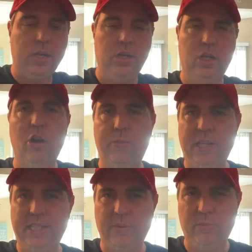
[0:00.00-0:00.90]

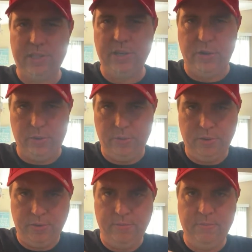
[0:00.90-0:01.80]
Globalism was new.
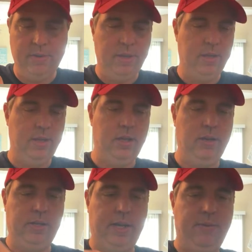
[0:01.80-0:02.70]

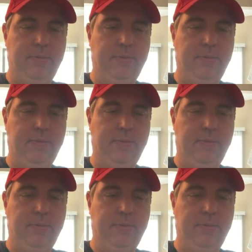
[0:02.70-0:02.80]
Okay.